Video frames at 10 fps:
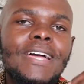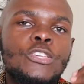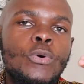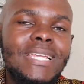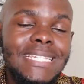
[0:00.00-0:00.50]

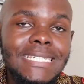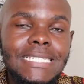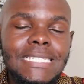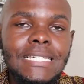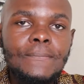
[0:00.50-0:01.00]
your
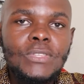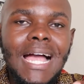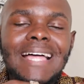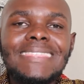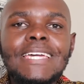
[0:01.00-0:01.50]
identity,
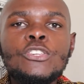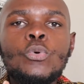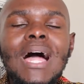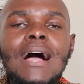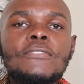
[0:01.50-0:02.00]
and then you
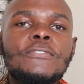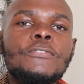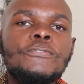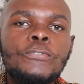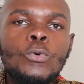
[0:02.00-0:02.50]
will have
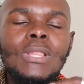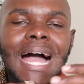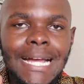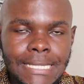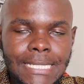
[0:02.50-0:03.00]
full
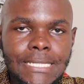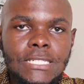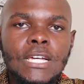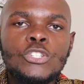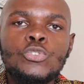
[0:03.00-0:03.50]

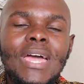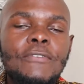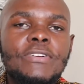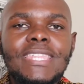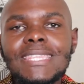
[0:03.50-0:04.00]
access to
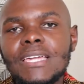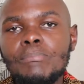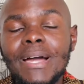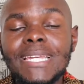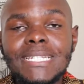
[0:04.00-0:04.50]
everything
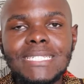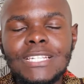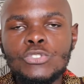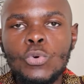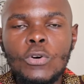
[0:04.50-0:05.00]
that Binance
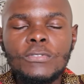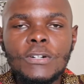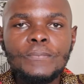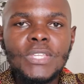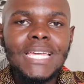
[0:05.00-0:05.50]
has to offer.
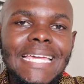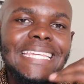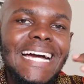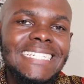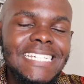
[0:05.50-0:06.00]

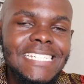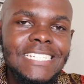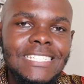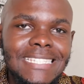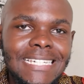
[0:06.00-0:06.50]
In
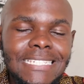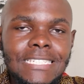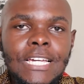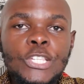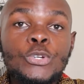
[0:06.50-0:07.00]
addition to
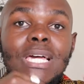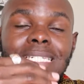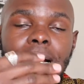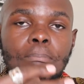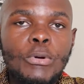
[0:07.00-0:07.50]
this, you
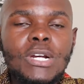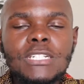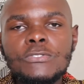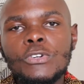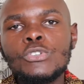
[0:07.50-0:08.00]
get a
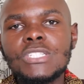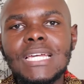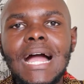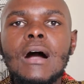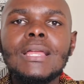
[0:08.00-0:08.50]
bonus for
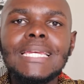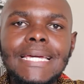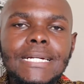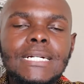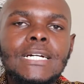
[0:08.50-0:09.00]
using our
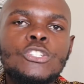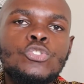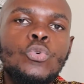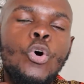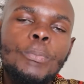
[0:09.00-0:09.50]
link
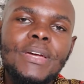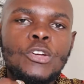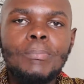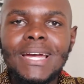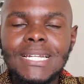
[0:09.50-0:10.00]
to open
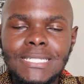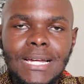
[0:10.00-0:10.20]
your Binance